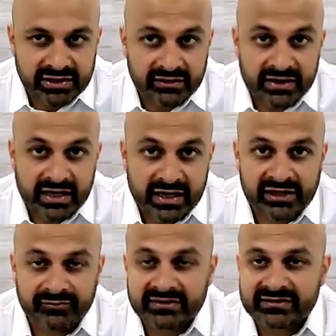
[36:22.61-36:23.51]
And there actually
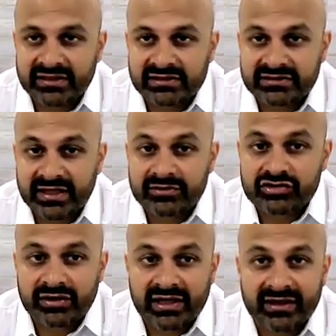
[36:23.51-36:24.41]
have been studies demonstrating